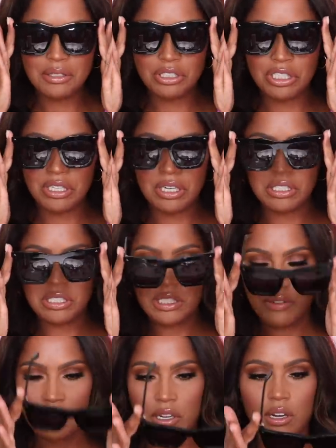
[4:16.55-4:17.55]
so she could have just
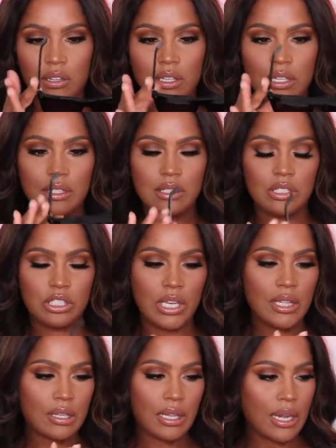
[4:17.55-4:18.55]
even called these the
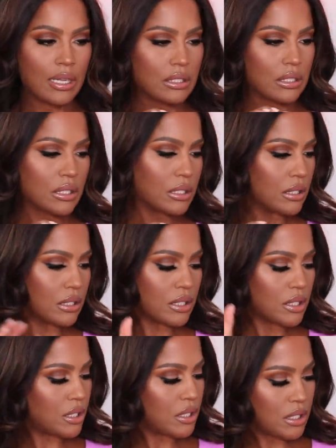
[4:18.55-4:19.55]
Shayla glass
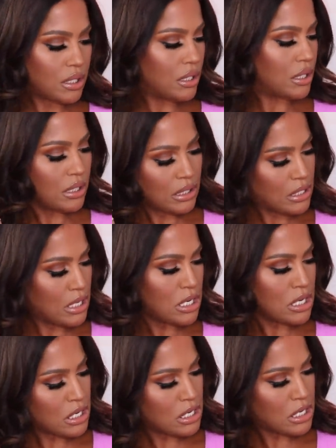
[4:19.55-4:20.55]
because eh.